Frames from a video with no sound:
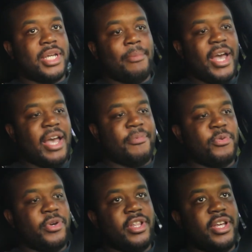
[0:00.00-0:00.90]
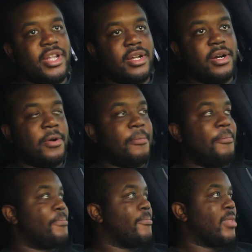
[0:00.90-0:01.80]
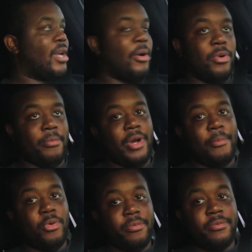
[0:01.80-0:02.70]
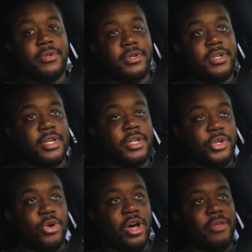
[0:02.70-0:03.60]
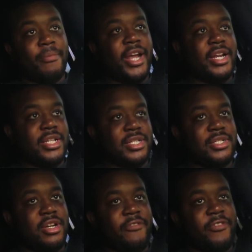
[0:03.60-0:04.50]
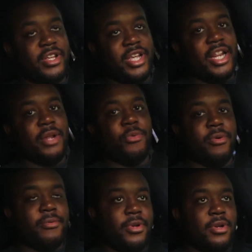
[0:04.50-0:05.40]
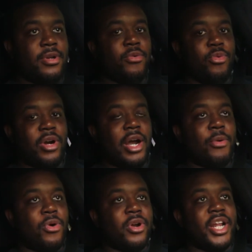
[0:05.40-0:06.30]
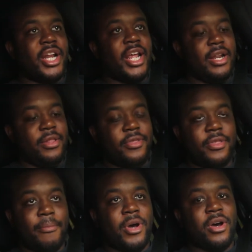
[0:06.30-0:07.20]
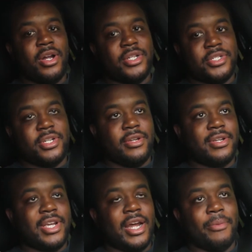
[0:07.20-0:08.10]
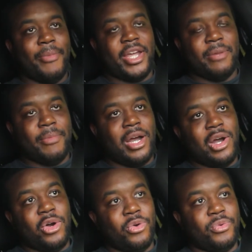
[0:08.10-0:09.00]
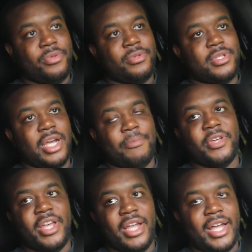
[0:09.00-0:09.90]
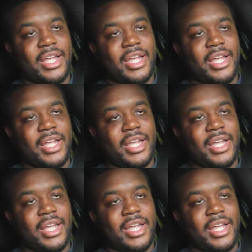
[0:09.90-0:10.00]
I'm happy with it. I'm gonna do all the maintenance and stuff to get it where I want it, and the mods to kind of make it my own type thing.